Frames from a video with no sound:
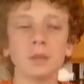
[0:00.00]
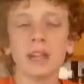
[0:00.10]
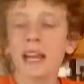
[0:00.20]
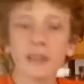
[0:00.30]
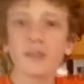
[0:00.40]
we
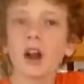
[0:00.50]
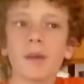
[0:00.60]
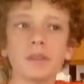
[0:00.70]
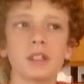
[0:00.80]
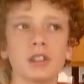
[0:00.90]
have
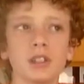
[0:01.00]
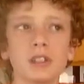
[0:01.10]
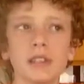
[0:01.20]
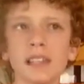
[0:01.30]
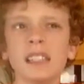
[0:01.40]

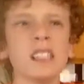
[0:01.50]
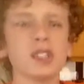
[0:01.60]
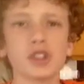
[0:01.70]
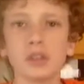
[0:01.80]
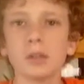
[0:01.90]
competitions, at
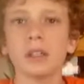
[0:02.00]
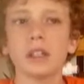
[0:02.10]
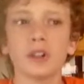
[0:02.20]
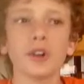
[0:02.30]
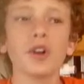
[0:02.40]
least two a
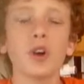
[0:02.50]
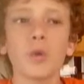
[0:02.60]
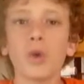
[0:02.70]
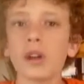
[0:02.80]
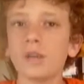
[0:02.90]
year,
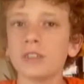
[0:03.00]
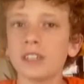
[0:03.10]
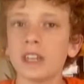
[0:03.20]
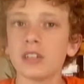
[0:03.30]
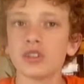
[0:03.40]
one
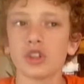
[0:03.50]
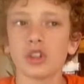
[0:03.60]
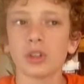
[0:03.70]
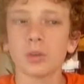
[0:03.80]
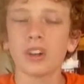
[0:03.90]

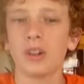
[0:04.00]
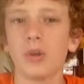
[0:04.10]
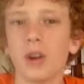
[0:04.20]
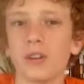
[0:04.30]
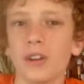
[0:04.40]
invitational and one
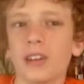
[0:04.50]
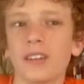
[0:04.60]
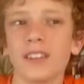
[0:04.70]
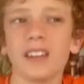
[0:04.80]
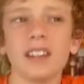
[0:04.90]
qualifying
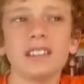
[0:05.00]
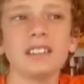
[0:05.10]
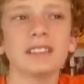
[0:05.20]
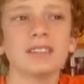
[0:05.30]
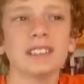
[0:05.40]
event that
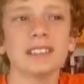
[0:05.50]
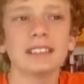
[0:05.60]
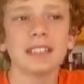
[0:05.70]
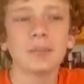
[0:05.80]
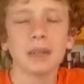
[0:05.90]
we rarely
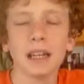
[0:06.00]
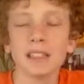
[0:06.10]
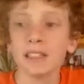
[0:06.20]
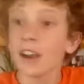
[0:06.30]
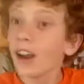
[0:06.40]
get
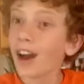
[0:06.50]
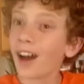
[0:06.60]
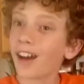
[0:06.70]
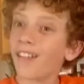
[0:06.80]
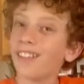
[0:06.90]
past.
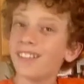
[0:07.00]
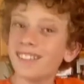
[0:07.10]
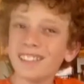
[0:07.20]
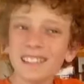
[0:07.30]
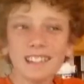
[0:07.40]

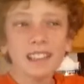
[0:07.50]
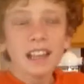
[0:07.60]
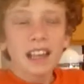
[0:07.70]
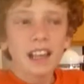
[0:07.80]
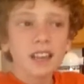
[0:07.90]
Um,
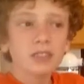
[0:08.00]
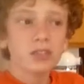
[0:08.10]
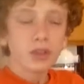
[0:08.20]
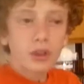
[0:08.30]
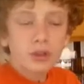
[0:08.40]
and
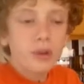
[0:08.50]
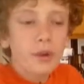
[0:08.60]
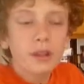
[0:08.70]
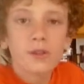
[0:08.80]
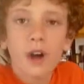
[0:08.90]
those are
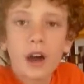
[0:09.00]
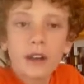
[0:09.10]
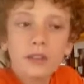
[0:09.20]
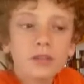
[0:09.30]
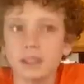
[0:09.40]
always
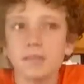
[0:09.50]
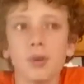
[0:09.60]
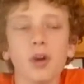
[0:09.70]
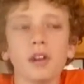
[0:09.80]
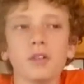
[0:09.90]
fun. It's
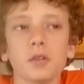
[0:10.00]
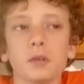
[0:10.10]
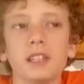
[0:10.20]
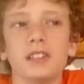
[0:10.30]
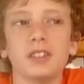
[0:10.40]
important for
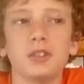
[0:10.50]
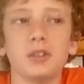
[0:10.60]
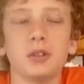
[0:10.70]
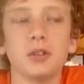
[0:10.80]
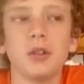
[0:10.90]
me
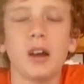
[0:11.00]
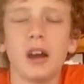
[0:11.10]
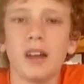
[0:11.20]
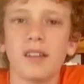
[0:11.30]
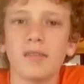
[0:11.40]
to
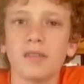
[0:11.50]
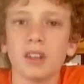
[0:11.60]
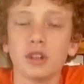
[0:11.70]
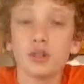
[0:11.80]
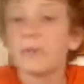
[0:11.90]
um,
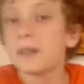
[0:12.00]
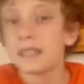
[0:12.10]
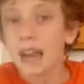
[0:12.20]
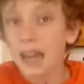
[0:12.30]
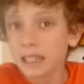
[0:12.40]
do the best
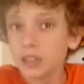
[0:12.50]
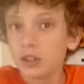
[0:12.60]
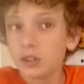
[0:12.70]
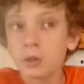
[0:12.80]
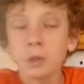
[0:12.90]
that I can
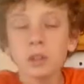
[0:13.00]
do.